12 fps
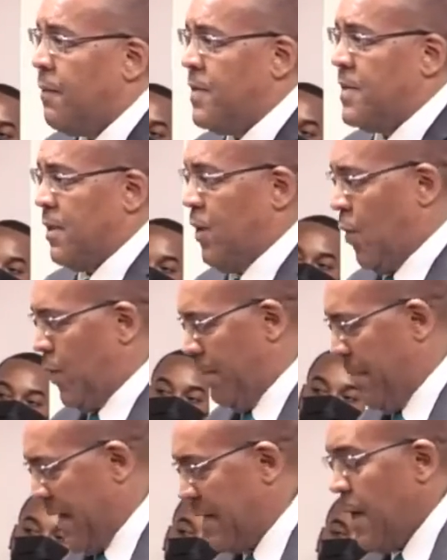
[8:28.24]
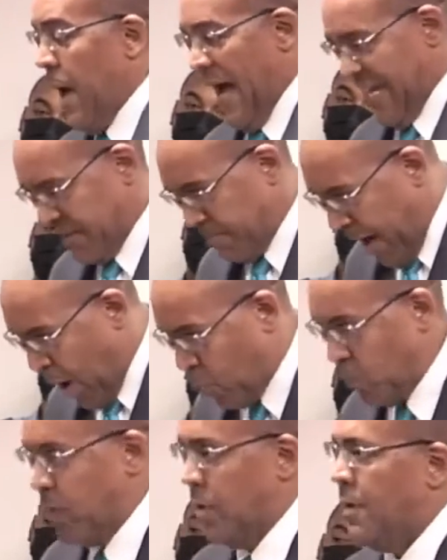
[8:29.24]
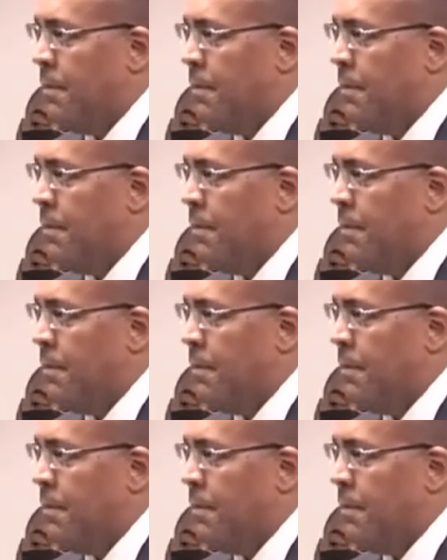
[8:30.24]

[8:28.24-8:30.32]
sir, not will bind, has bound